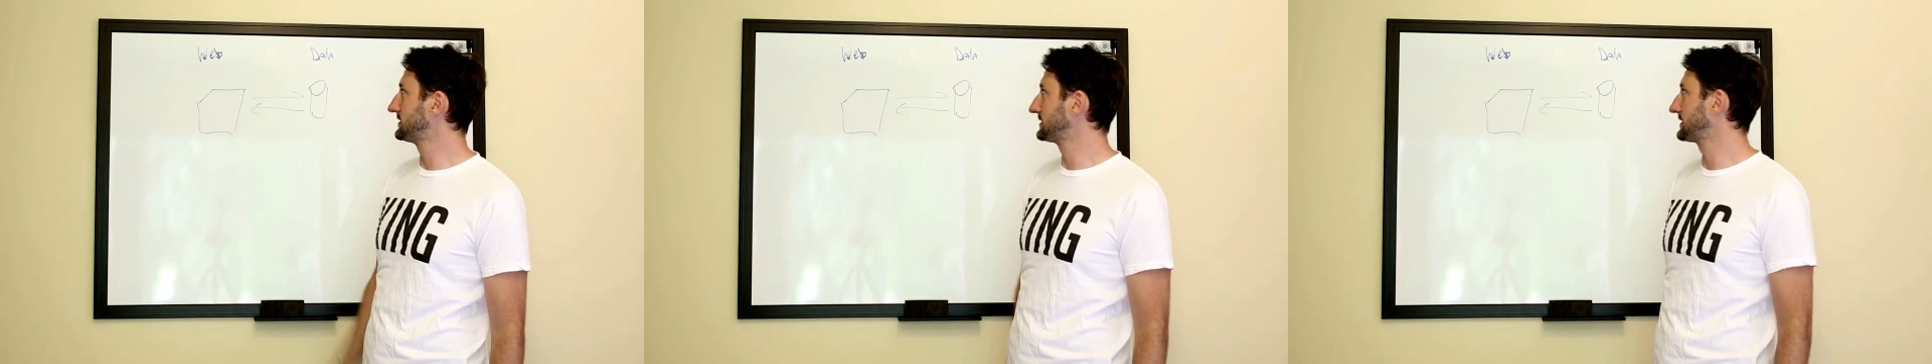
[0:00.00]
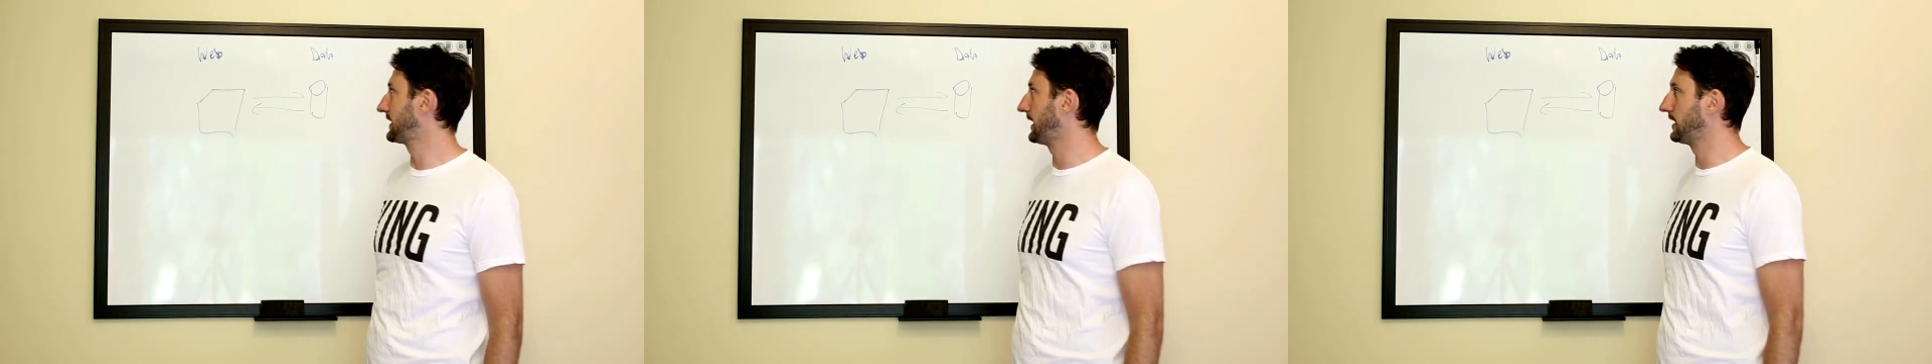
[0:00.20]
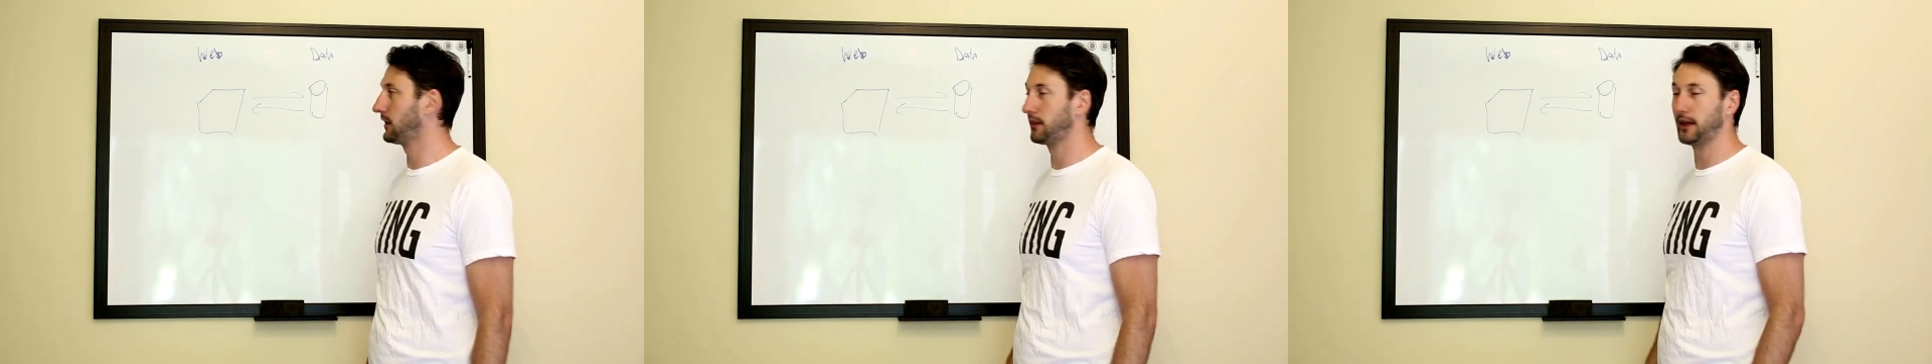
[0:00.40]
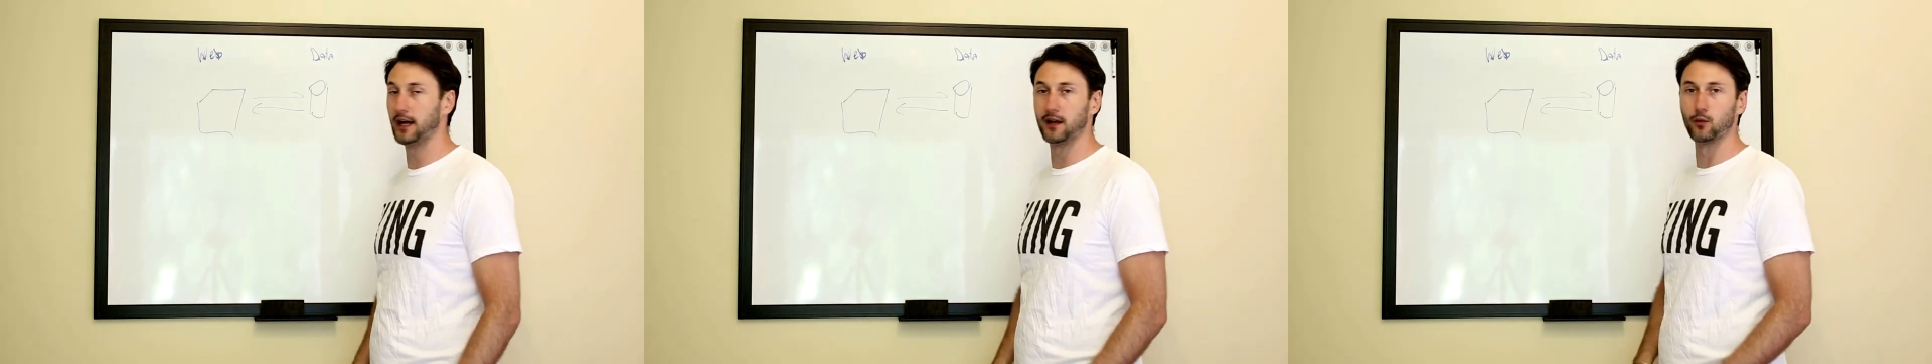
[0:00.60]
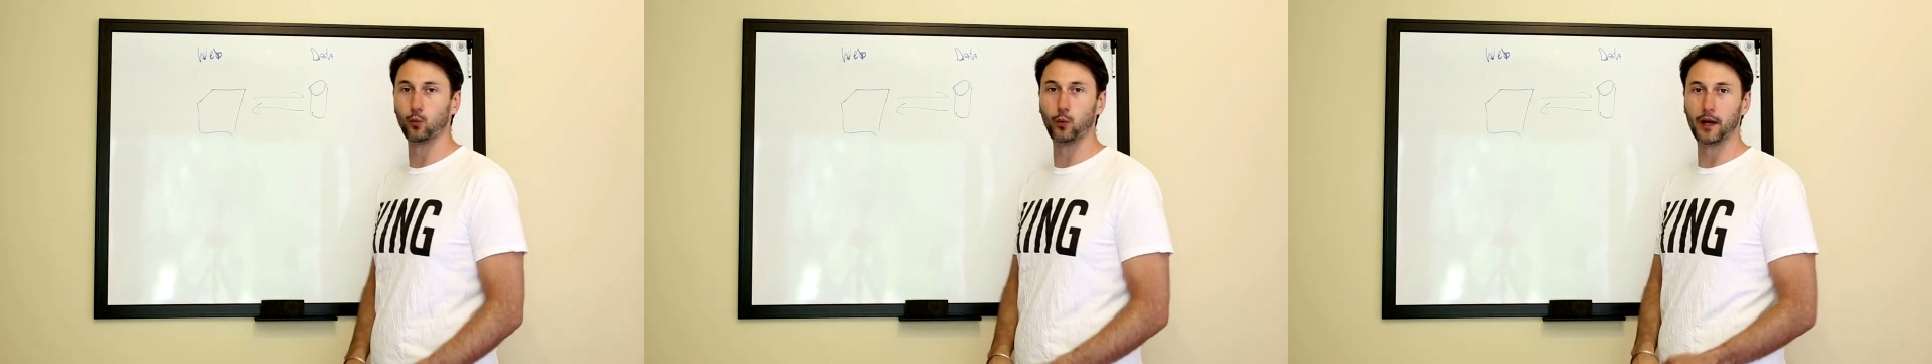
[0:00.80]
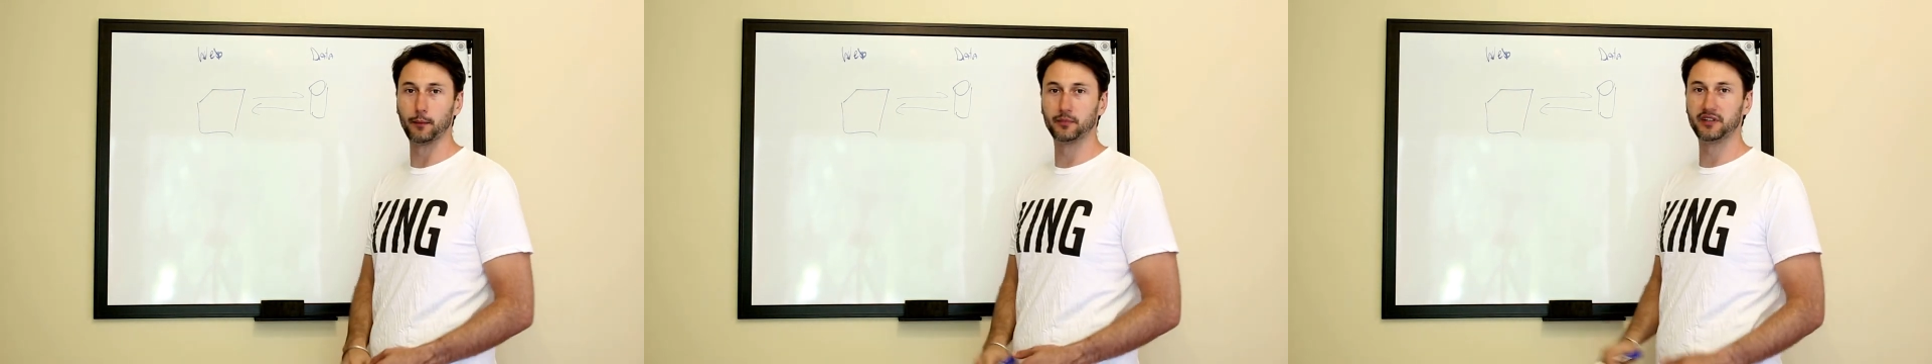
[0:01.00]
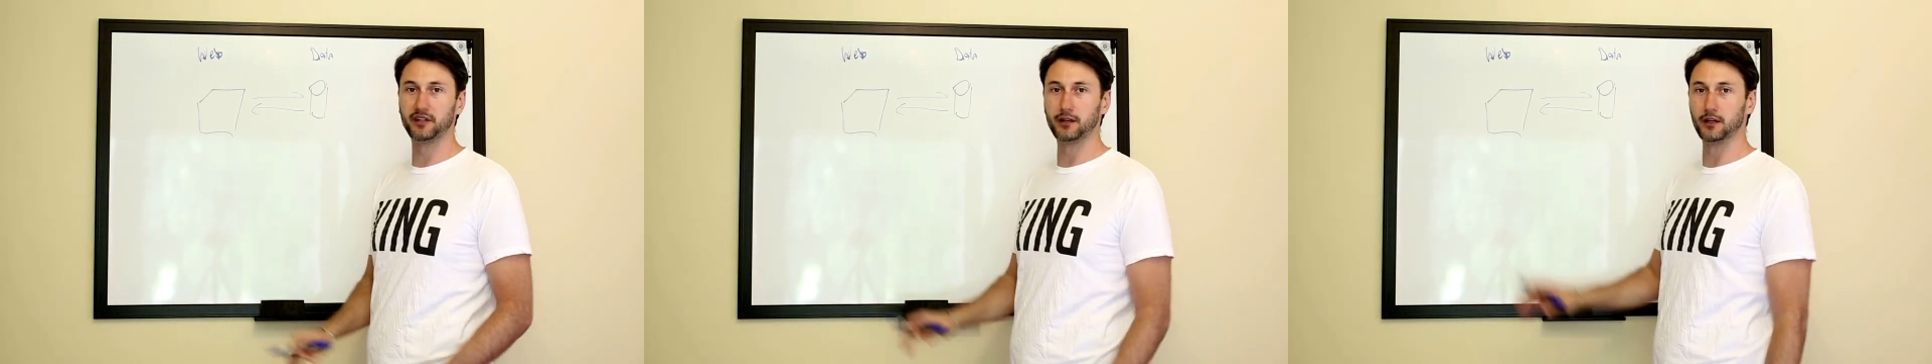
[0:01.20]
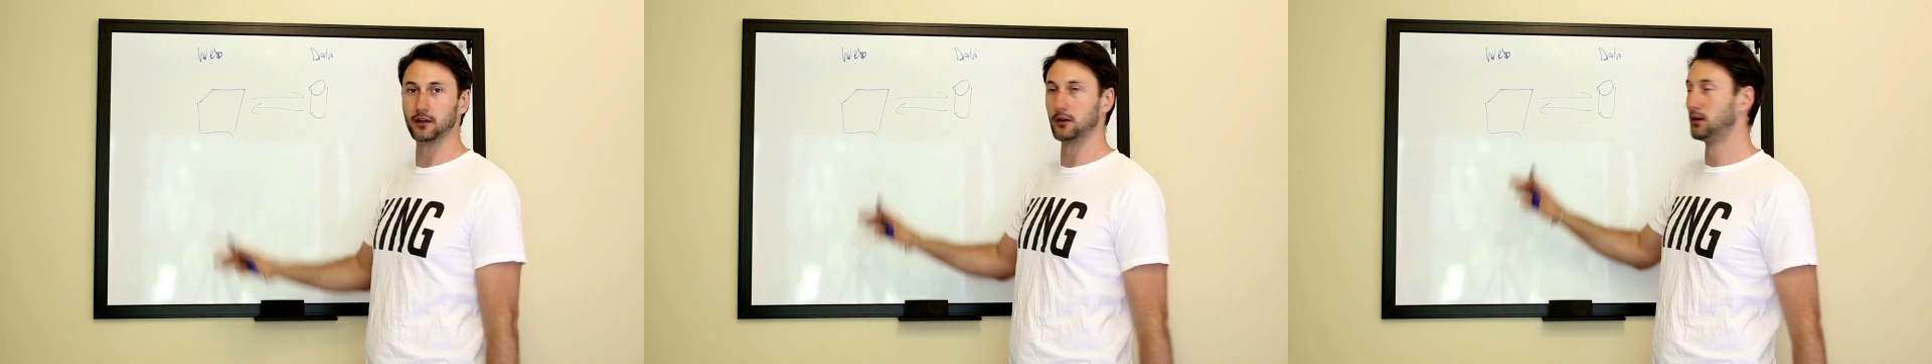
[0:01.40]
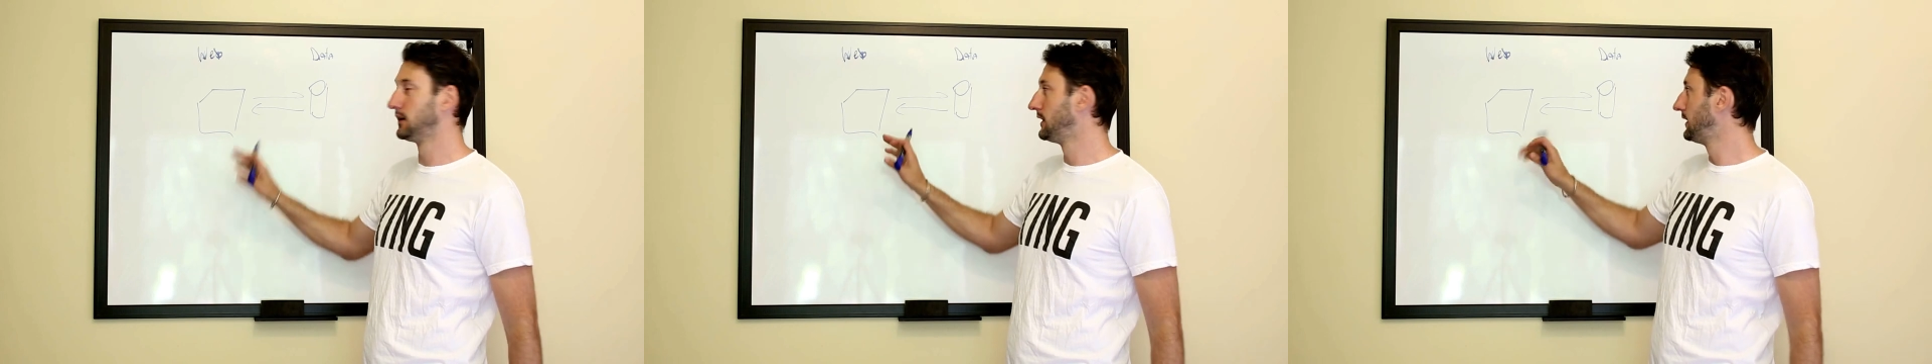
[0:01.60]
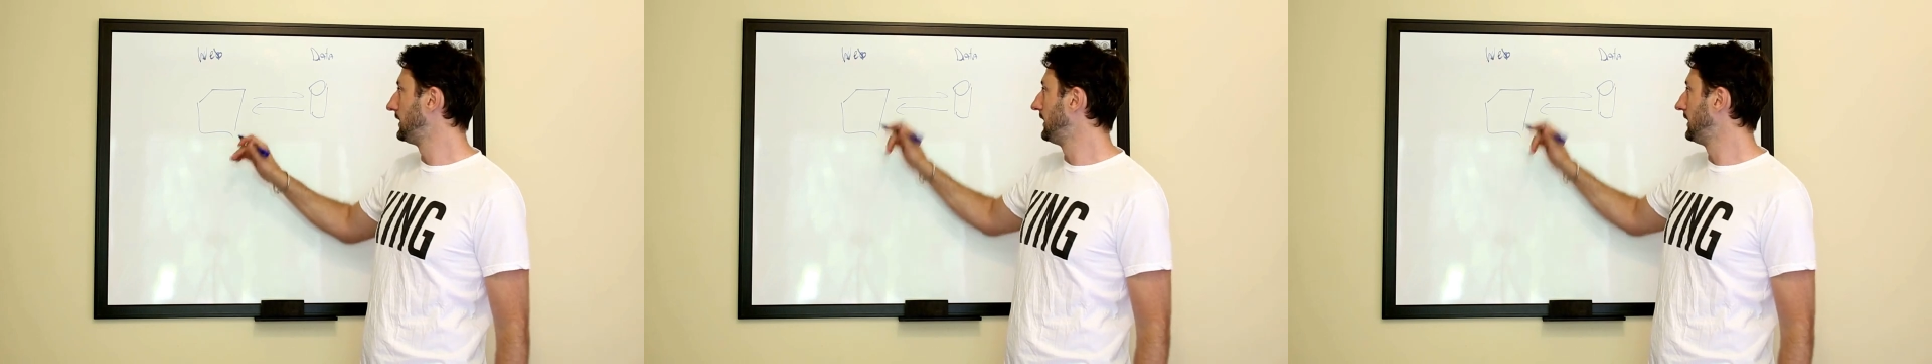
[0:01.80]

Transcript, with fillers: scale that web tier,